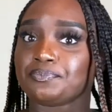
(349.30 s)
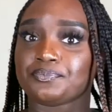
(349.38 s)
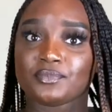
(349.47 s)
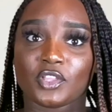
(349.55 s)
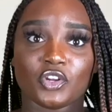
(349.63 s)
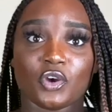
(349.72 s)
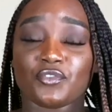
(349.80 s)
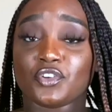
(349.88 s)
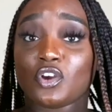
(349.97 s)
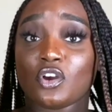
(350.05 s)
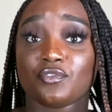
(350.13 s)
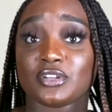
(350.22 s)
you know, if your
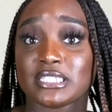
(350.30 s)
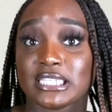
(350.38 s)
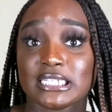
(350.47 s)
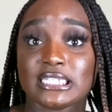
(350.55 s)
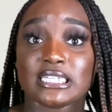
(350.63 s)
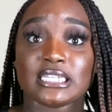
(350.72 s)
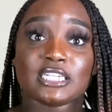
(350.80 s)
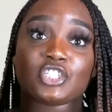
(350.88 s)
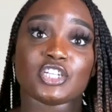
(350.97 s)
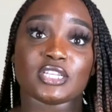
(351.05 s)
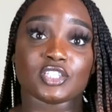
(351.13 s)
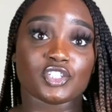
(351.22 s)
girlfriend's Indian and she
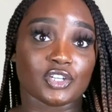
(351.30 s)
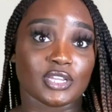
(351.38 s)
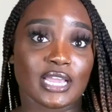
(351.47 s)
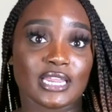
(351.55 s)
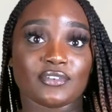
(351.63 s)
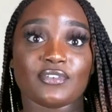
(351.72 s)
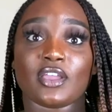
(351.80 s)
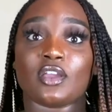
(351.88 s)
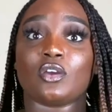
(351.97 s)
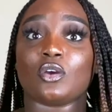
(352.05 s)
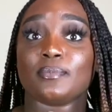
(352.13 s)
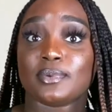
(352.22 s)
has a certain kind of hair,
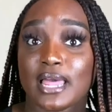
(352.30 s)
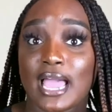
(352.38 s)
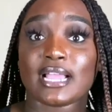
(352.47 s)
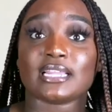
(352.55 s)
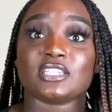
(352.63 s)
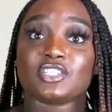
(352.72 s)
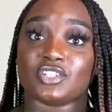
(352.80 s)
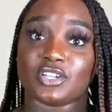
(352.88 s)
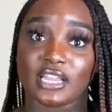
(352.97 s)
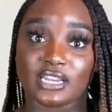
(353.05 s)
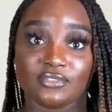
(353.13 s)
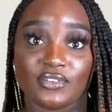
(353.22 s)
or black and a certain
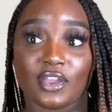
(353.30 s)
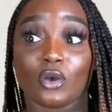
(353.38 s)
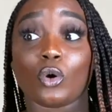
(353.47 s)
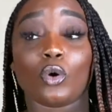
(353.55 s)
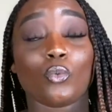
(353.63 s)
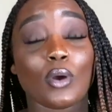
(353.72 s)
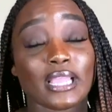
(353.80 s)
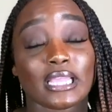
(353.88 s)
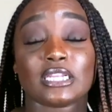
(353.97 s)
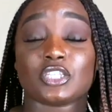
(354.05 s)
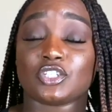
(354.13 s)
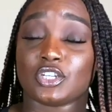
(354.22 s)
kind of hair, or white and a
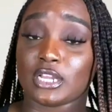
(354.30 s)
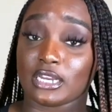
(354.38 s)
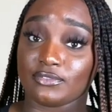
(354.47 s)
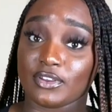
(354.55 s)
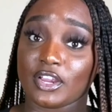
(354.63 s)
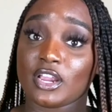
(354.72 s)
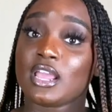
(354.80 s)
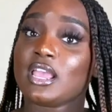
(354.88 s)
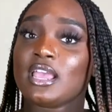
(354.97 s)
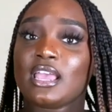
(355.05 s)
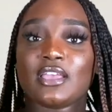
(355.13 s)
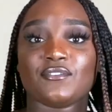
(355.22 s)
certain kind of hair.
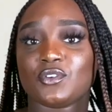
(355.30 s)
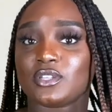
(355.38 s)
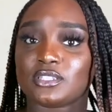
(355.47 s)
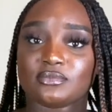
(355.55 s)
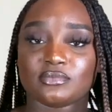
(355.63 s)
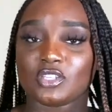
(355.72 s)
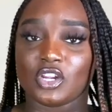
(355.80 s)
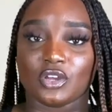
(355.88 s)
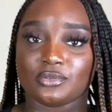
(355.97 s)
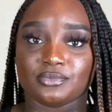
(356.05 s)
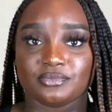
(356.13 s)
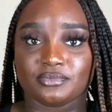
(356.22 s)
If you can, you know,
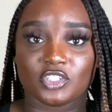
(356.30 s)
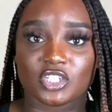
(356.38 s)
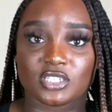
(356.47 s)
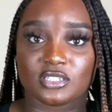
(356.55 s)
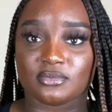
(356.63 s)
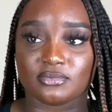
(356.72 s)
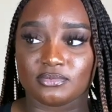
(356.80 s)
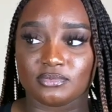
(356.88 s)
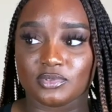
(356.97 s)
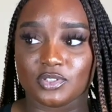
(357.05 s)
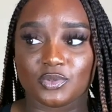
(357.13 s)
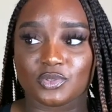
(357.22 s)
just
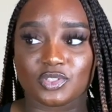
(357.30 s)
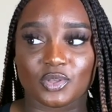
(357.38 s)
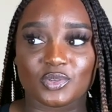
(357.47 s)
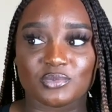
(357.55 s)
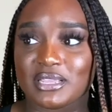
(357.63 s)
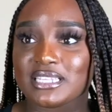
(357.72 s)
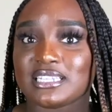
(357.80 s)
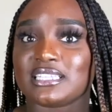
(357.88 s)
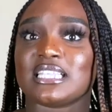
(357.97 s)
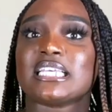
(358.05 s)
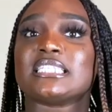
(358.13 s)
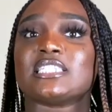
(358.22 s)
use those basic
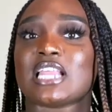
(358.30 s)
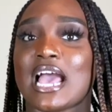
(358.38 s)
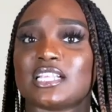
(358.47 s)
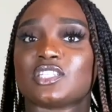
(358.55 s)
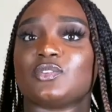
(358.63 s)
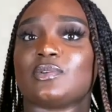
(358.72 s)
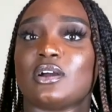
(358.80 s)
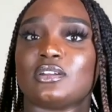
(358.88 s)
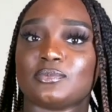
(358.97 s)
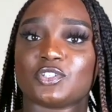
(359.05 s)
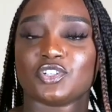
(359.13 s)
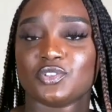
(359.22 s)
things and ask around, I'm
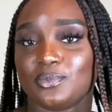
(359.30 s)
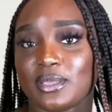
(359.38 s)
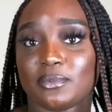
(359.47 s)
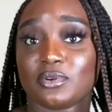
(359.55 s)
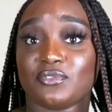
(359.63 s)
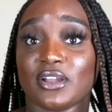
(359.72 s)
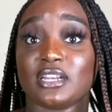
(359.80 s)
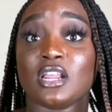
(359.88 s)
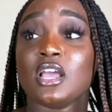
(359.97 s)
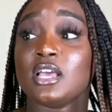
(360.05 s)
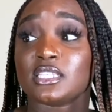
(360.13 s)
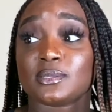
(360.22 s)
sure you'll be able to find
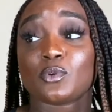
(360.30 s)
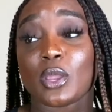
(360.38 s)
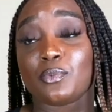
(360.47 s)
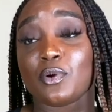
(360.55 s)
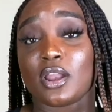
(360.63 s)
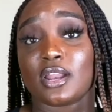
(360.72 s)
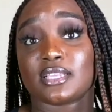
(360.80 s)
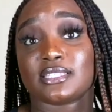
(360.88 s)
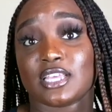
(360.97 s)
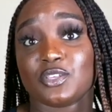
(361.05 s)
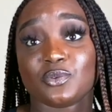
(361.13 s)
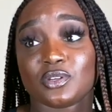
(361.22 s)
some great products that
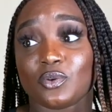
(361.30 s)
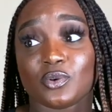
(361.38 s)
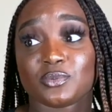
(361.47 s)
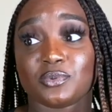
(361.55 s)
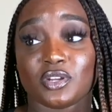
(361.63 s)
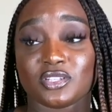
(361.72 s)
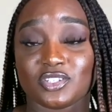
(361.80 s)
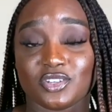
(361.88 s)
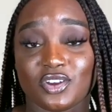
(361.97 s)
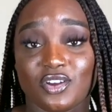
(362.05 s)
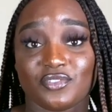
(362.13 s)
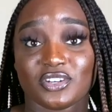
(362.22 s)
you can always put onto your
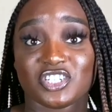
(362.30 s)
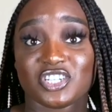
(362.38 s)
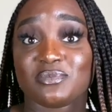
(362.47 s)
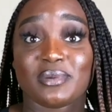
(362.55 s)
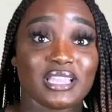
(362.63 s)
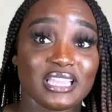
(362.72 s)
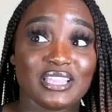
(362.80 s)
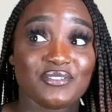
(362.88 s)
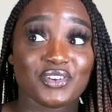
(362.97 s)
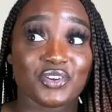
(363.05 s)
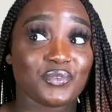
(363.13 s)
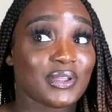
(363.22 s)
girlfriend, and she may even
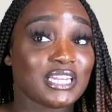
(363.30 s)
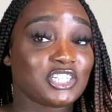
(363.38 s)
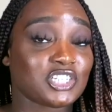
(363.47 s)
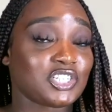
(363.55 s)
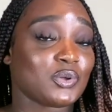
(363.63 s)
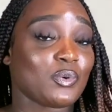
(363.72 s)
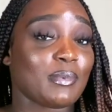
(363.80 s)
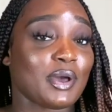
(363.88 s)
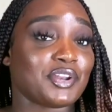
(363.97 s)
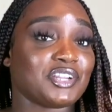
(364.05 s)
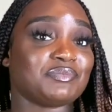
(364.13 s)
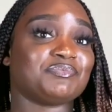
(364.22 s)
already just know about it.